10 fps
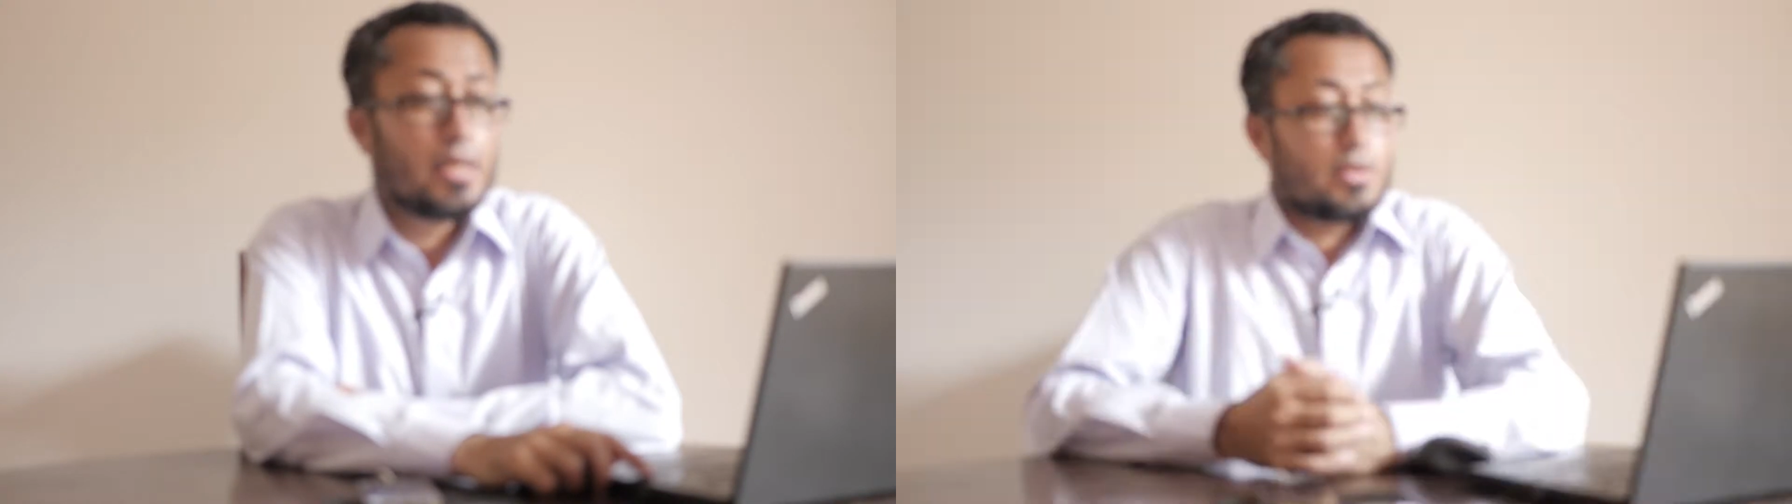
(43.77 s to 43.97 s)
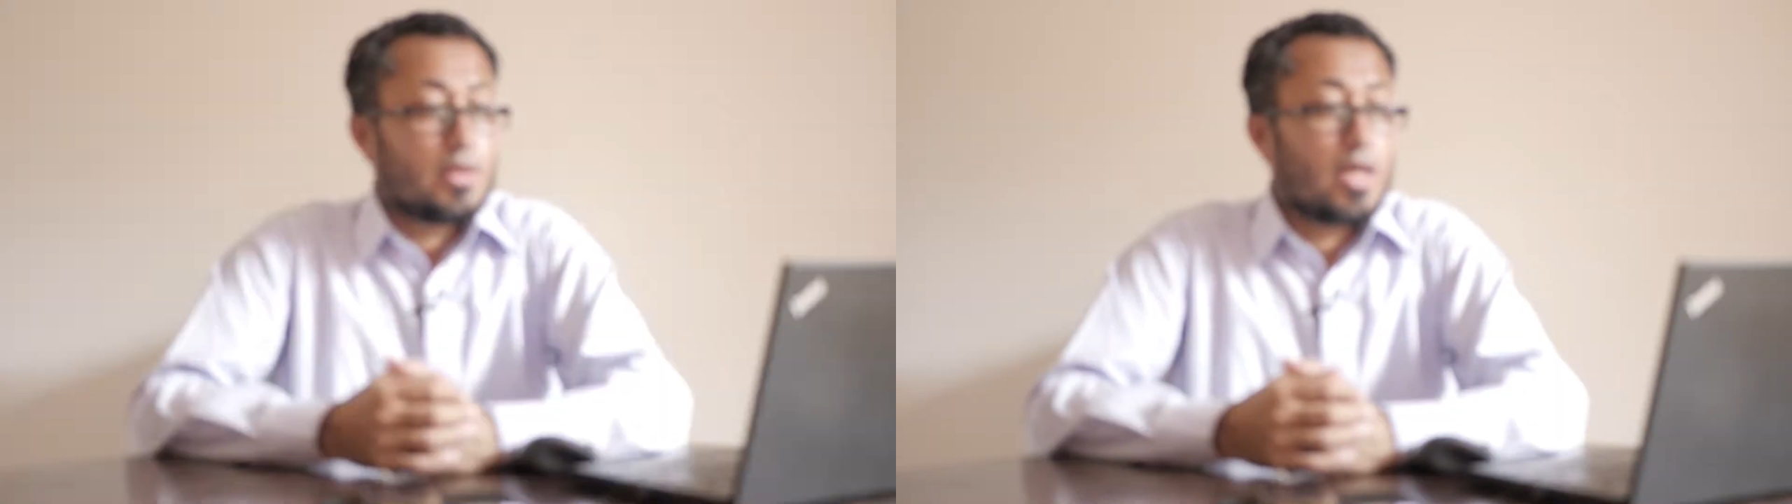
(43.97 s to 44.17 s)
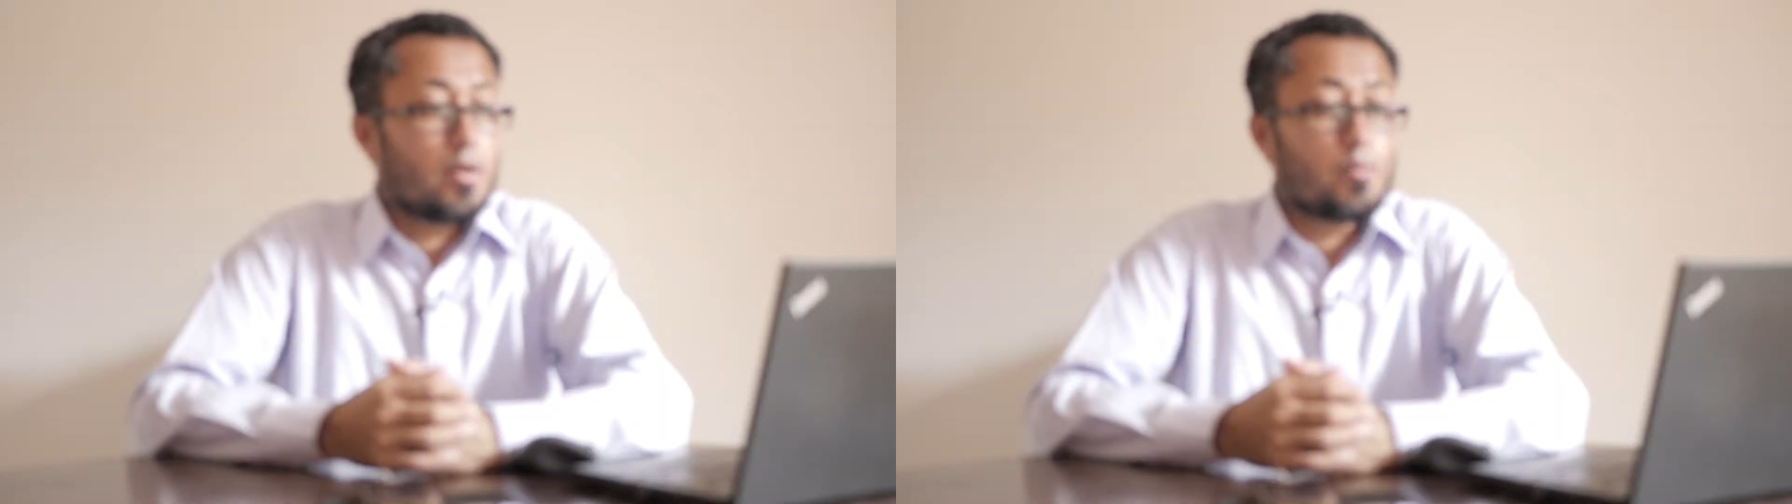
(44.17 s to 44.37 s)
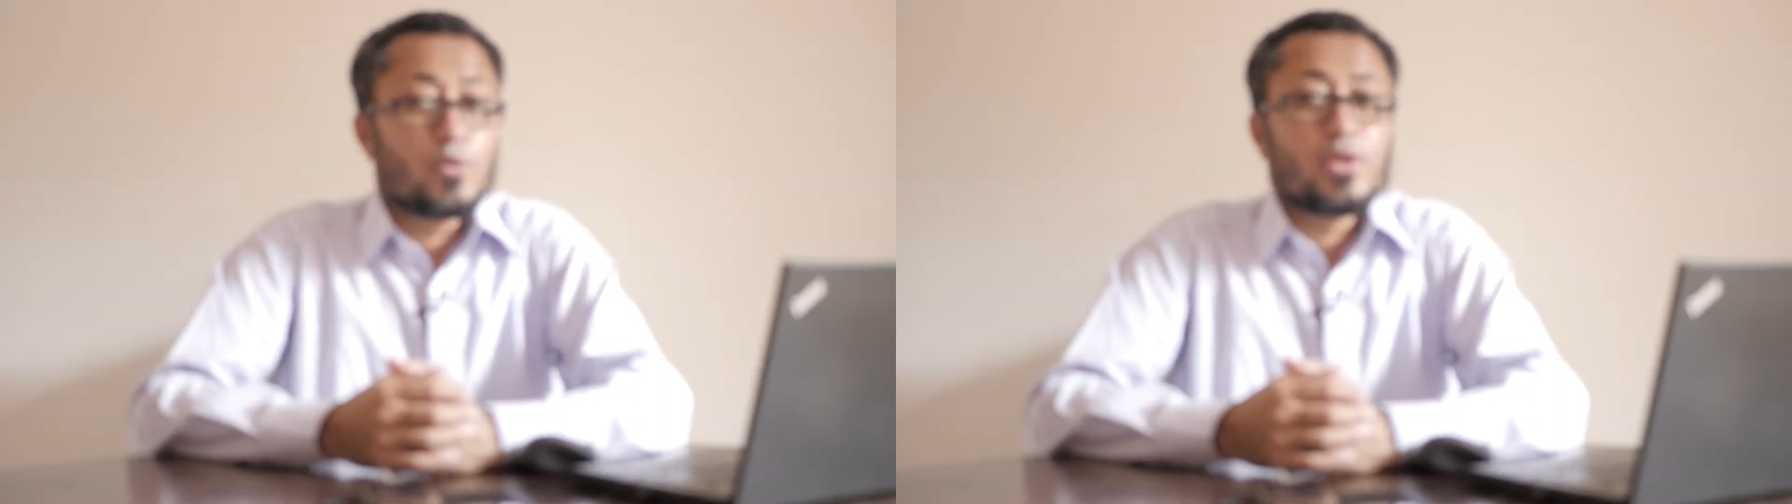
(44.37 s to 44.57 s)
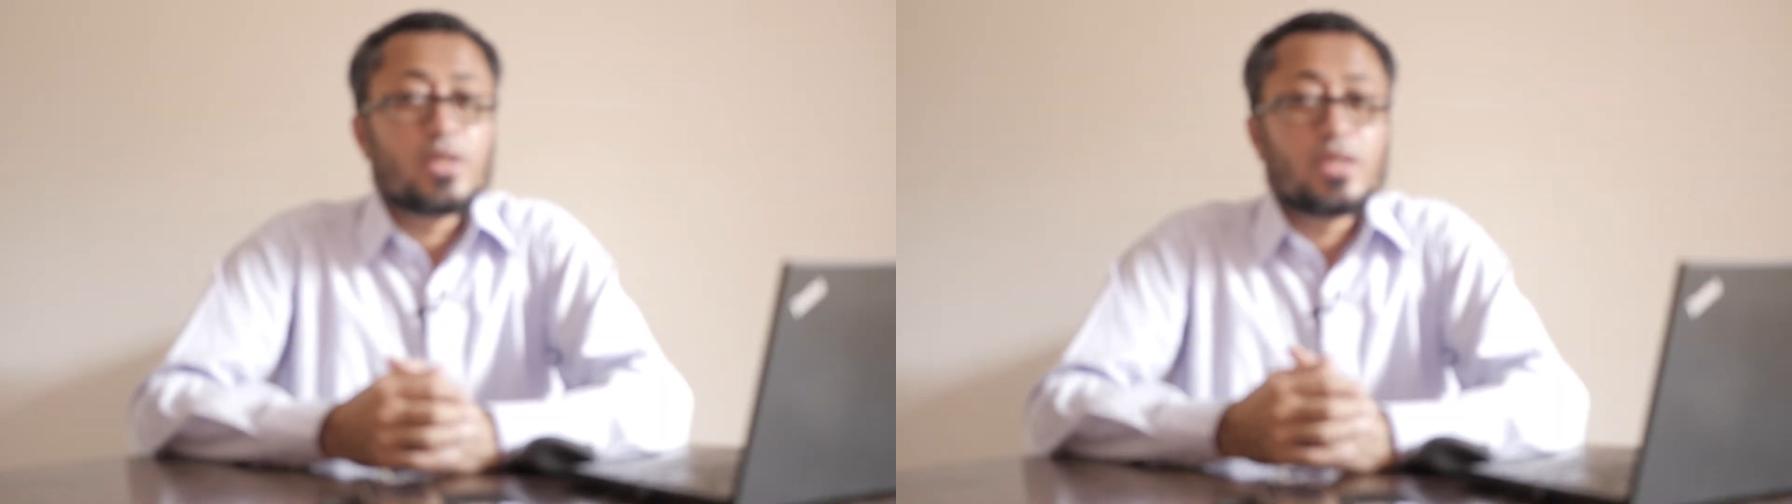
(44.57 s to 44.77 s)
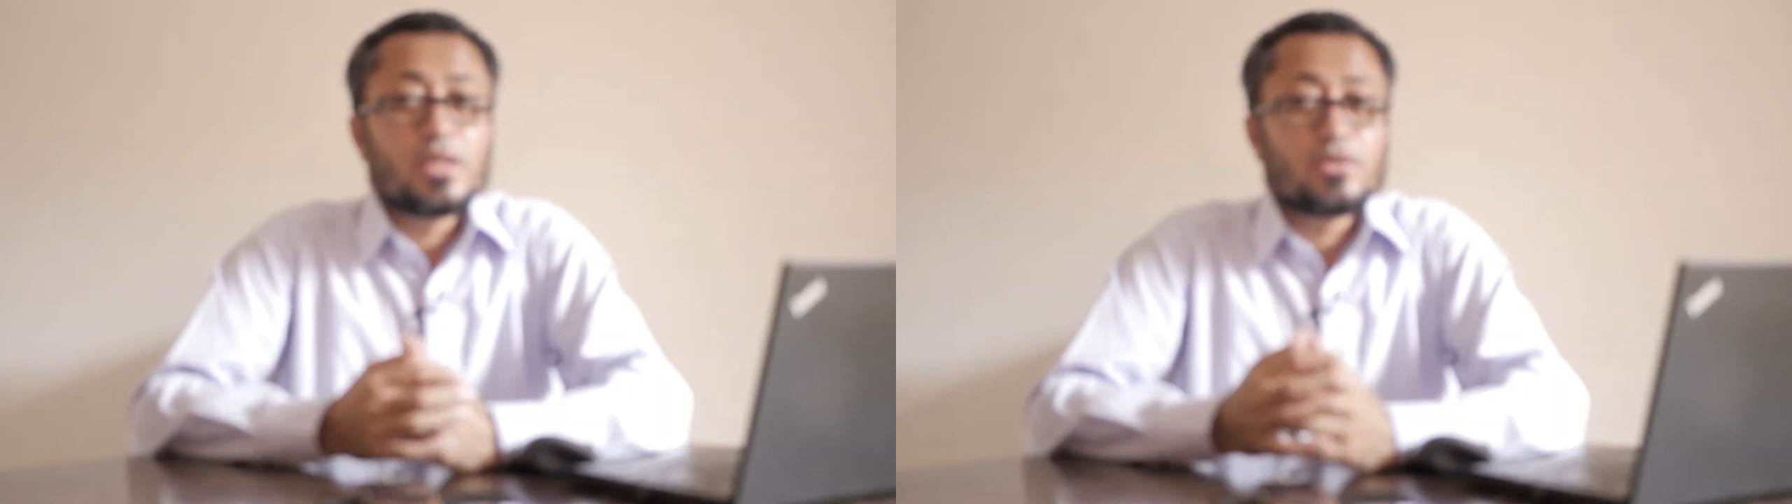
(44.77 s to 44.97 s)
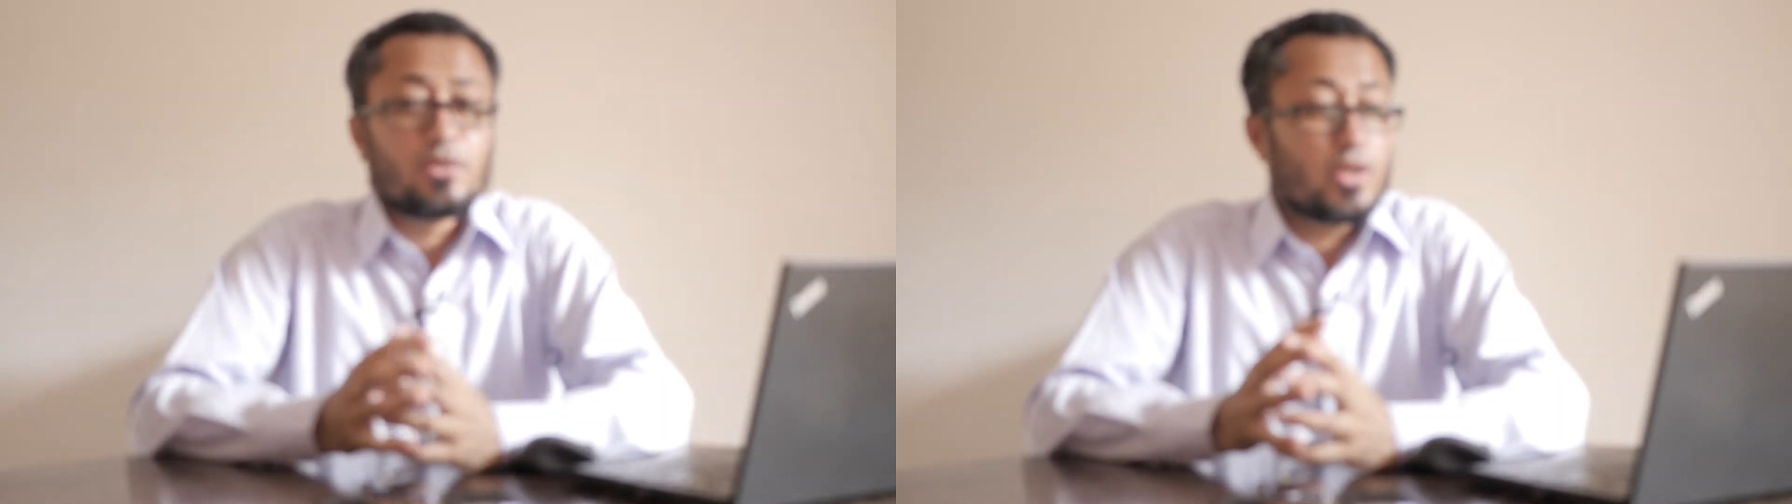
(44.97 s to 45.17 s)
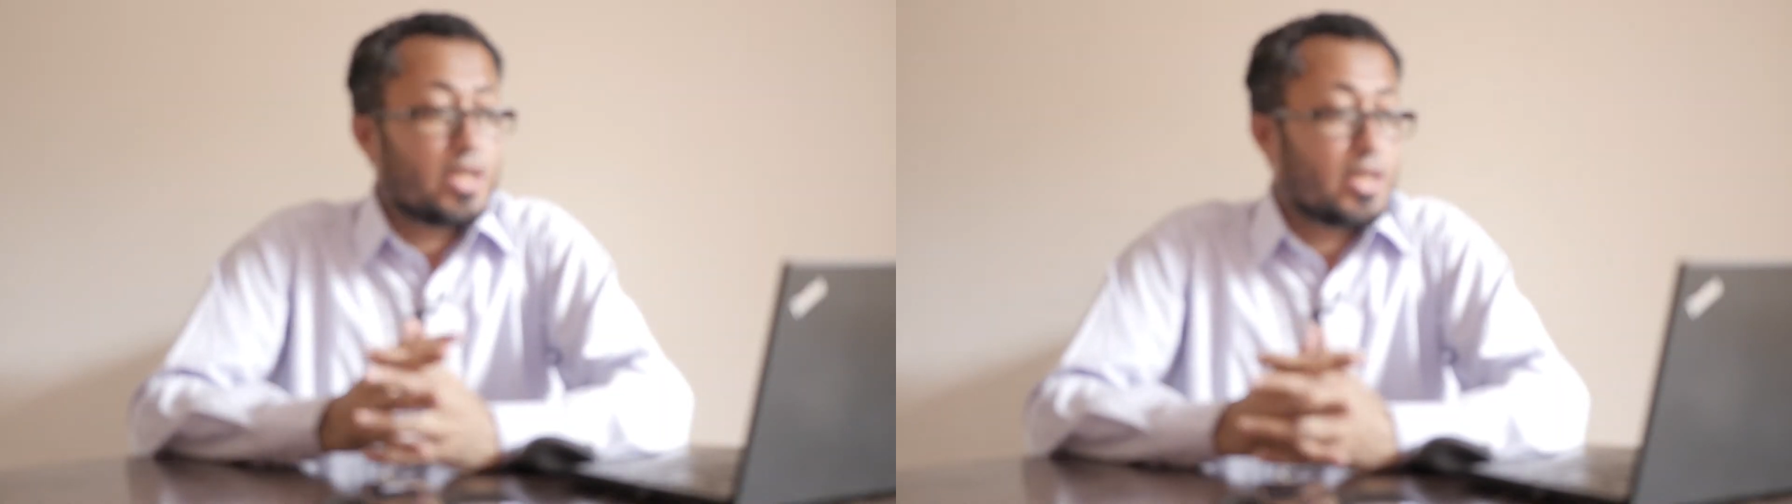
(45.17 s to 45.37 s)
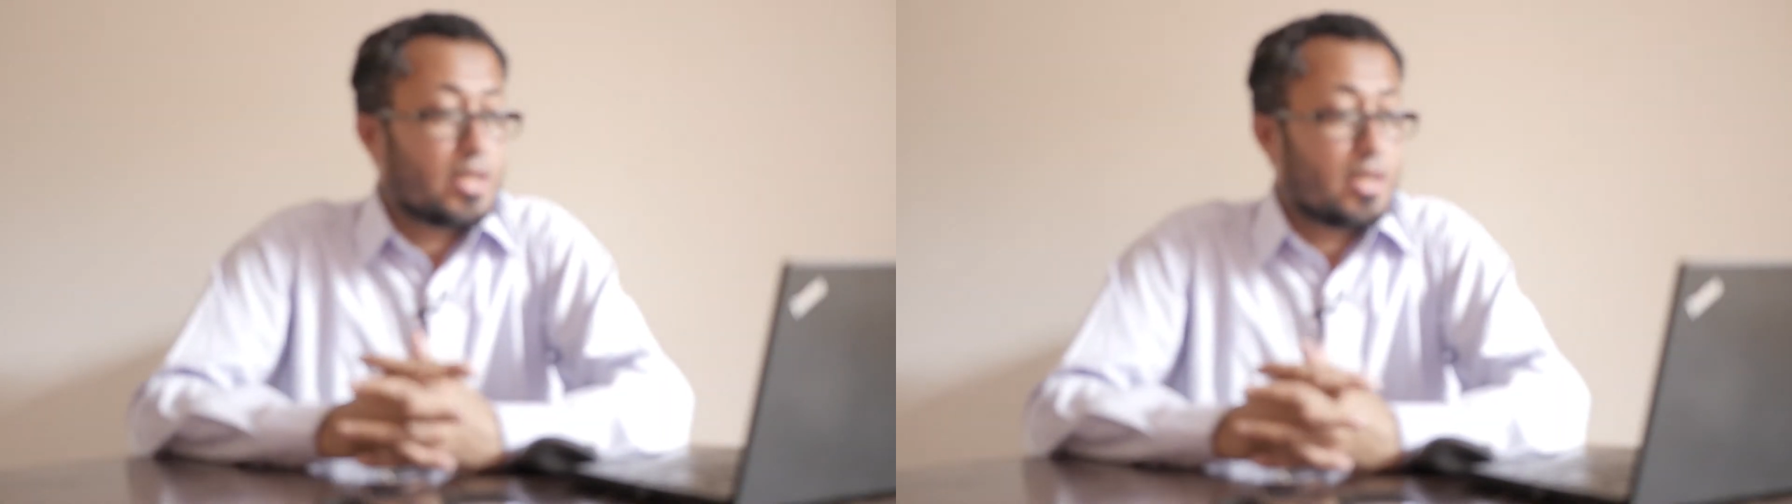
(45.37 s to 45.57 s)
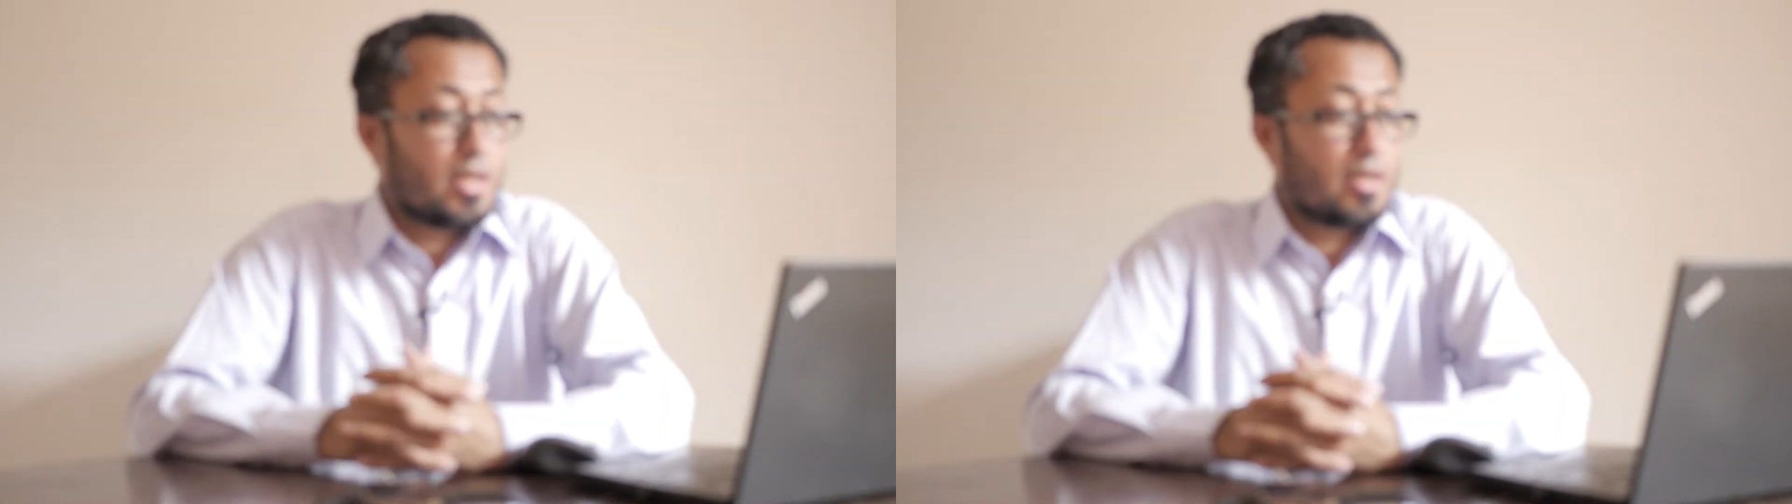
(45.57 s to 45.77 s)
So I'll put in the
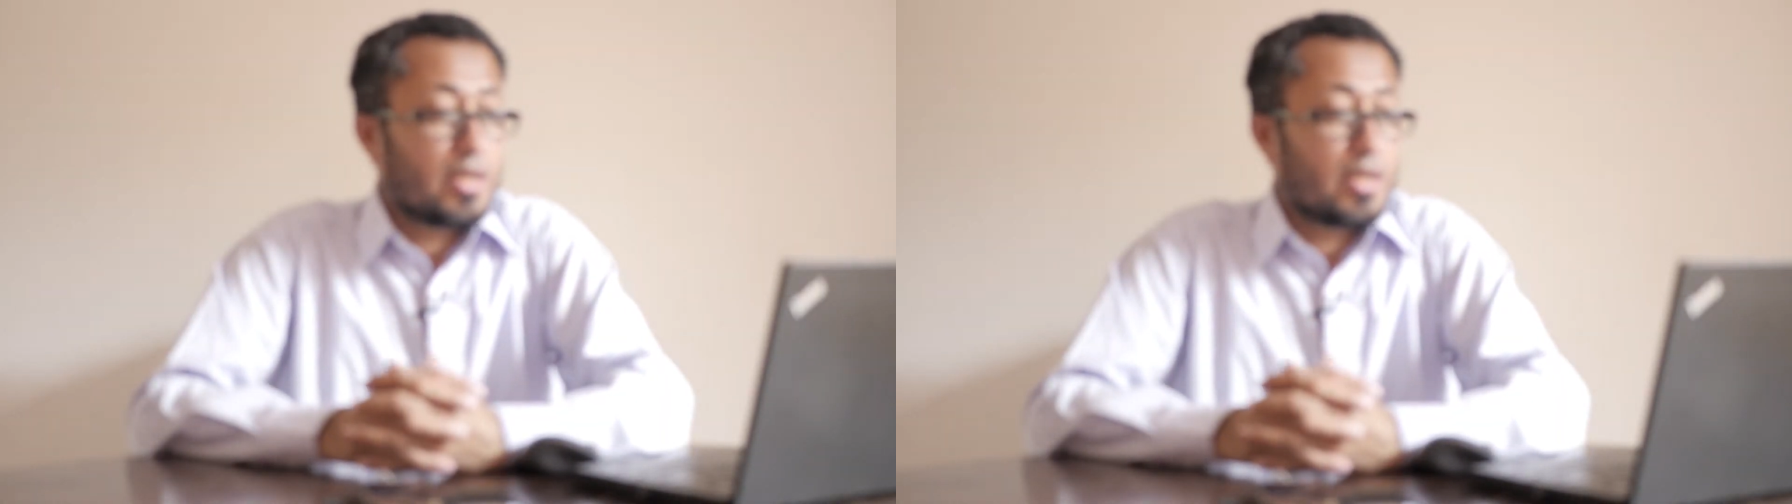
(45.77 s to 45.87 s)
screen